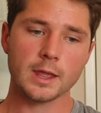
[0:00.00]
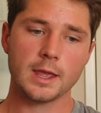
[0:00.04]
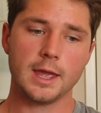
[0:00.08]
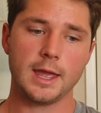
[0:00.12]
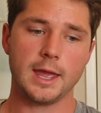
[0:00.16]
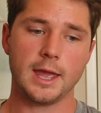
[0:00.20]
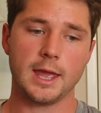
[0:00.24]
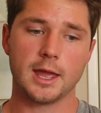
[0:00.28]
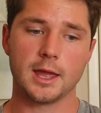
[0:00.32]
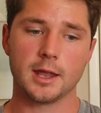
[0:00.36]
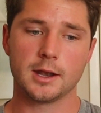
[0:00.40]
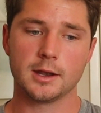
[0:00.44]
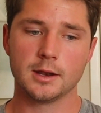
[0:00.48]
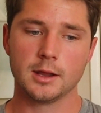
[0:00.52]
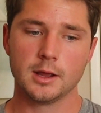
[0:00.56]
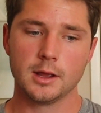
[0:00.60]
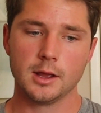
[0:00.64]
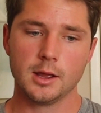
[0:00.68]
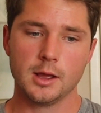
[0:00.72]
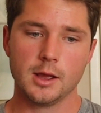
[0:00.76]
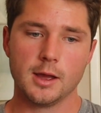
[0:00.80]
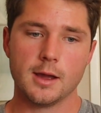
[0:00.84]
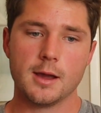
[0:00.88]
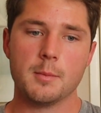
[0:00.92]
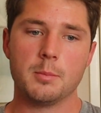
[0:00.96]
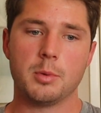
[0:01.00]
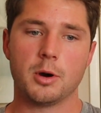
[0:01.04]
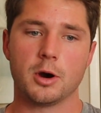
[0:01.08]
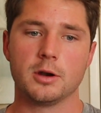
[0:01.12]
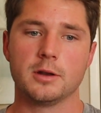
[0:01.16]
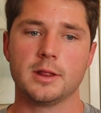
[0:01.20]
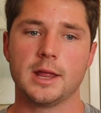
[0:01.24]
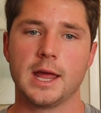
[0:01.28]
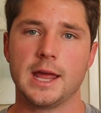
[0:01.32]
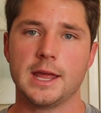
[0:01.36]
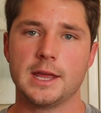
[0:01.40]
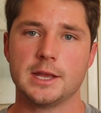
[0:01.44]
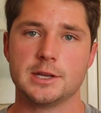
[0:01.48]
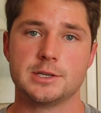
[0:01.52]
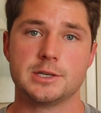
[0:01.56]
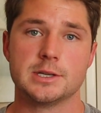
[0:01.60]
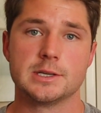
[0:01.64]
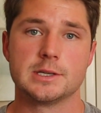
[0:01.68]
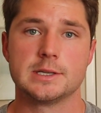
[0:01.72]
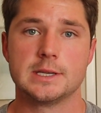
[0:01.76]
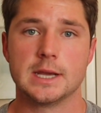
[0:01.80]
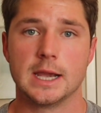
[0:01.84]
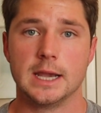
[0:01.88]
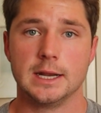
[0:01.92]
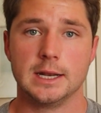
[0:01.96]
And part of that is
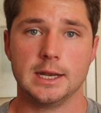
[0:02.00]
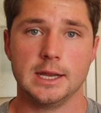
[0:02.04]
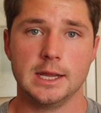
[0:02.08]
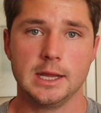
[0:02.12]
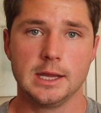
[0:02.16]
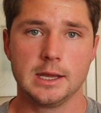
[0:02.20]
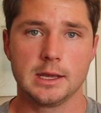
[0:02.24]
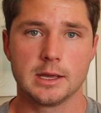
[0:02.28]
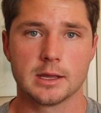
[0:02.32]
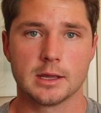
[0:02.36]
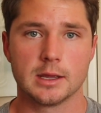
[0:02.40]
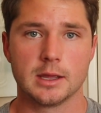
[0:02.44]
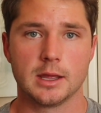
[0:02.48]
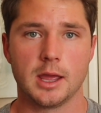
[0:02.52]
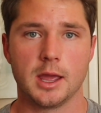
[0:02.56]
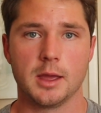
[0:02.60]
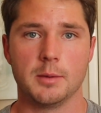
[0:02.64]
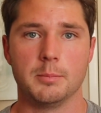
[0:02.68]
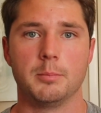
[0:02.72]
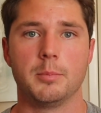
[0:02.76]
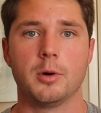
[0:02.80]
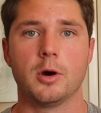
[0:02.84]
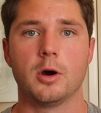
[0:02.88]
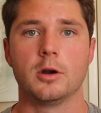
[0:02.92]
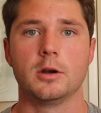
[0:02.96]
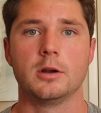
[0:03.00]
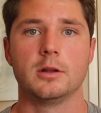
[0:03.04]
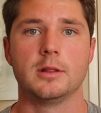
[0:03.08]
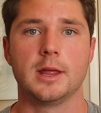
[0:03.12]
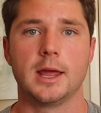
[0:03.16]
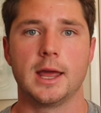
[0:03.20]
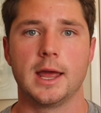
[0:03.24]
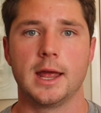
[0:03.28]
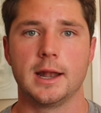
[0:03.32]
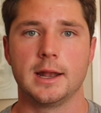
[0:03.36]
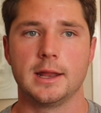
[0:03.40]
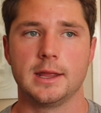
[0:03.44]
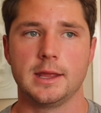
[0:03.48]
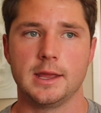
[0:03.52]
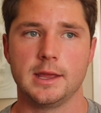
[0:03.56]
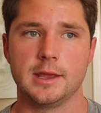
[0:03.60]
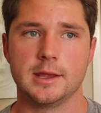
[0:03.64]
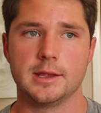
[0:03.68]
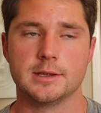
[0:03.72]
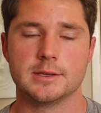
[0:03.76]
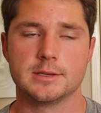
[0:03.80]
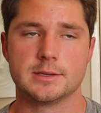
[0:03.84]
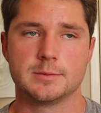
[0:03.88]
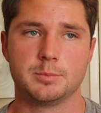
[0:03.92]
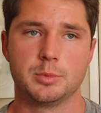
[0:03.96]
just technique, and part of that
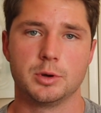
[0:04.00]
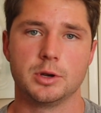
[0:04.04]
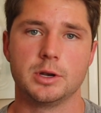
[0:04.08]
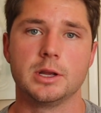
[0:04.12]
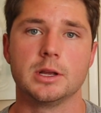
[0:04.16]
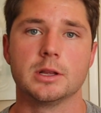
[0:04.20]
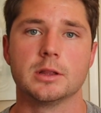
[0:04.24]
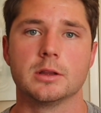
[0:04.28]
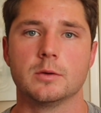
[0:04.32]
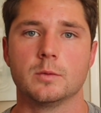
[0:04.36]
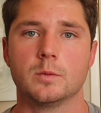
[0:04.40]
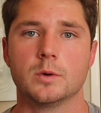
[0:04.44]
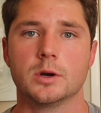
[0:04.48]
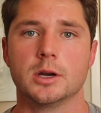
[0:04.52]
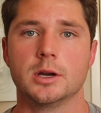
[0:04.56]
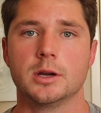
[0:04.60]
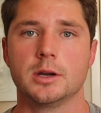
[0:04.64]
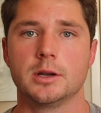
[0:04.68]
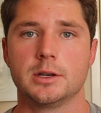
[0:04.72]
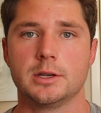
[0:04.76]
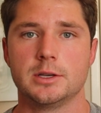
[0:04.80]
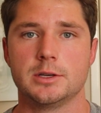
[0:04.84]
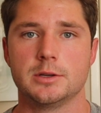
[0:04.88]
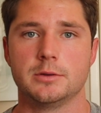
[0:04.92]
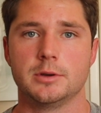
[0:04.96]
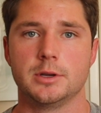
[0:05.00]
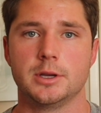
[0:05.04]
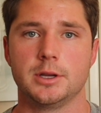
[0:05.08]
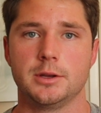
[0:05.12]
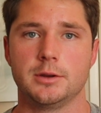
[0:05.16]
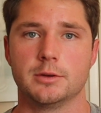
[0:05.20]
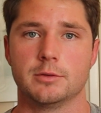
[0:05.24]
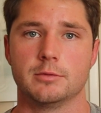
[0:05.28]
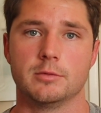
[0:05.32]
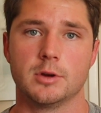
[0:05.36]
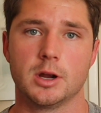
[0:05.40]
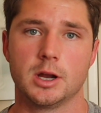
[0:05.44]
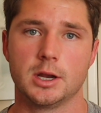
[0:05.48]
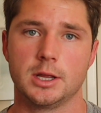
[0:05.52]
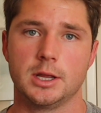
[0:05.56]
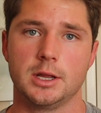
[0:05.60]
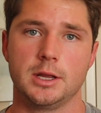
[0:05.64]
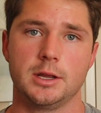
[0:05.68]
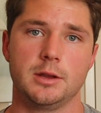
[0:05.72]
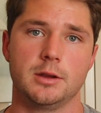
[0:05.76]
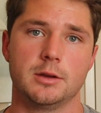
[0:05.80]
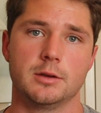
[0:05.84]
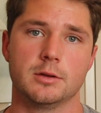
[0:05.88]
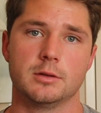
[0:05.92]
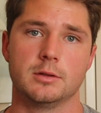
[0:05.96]
is putting in the work, doing your
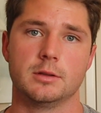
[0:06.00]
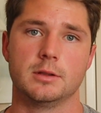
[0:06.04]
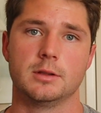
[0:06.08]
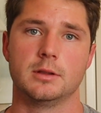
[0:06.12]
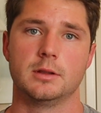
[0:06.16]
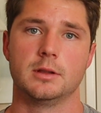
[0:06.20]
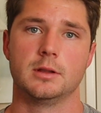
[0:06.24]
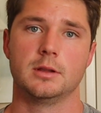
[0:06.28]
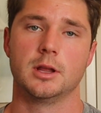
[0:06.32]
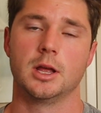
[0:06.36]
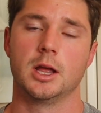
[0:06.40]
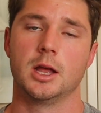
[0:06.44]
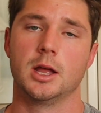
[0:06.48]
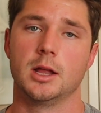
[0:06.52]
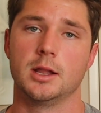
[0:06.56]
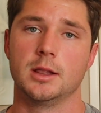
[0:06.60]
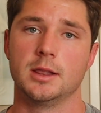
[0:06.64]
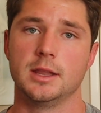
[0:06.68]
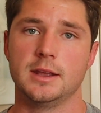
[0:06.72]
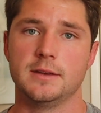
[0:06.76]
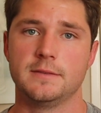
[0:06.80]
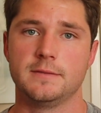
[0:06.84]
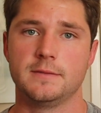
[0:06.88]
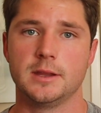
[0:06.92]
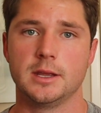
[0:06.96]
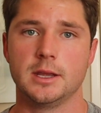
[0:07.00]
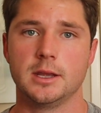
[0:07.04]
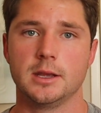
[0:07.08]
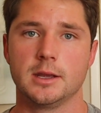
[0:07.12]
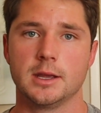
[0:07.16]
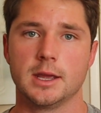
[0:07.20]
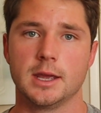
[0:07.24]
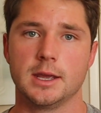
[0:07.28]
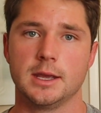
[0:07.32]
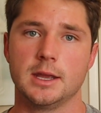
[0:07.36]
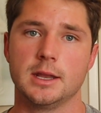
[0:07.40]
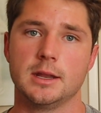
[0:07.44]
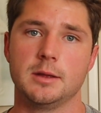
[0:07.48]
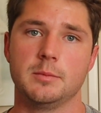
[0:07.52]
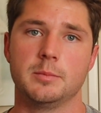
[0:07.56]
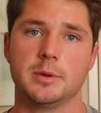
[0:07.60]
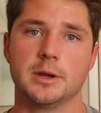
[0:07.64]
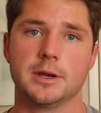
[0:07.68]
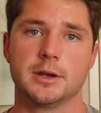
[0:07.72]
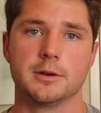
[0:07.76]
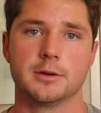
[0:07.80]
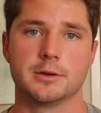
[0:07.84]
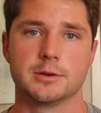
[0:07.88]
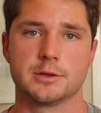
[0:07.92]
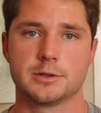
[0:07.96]
running, your lifting, and getting
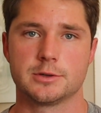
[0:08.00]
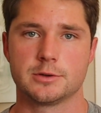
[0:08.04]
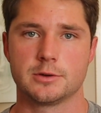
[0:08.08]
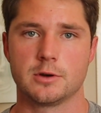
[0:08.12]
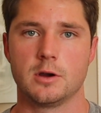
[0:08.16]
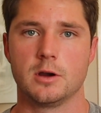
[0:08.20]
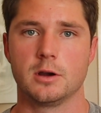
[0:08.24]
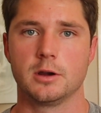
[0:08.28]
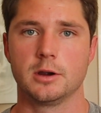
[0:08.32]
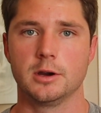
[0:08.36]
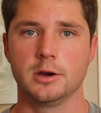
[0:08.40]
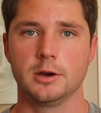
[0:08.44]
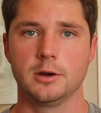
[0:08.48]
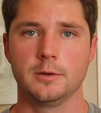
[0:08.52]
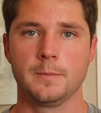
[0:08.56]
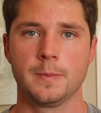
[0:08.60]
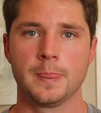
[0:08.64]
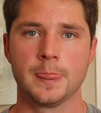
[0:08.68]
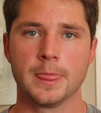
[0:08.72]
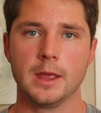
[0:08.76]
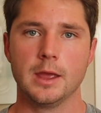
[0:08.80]
bigger and stronger.